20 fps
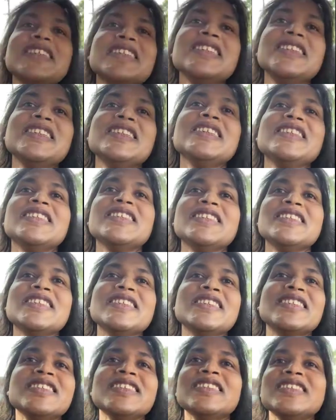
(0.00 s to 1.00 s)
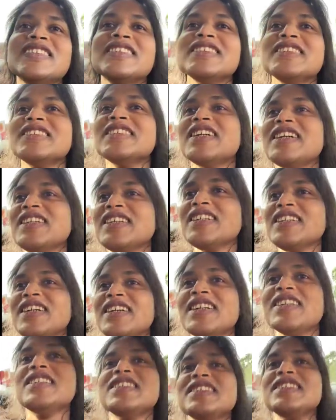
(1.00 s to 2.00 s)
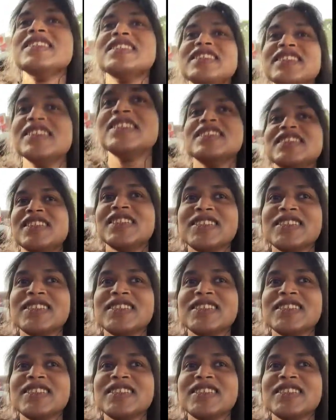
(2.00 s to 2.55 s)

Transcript: And uh, I think I can do it.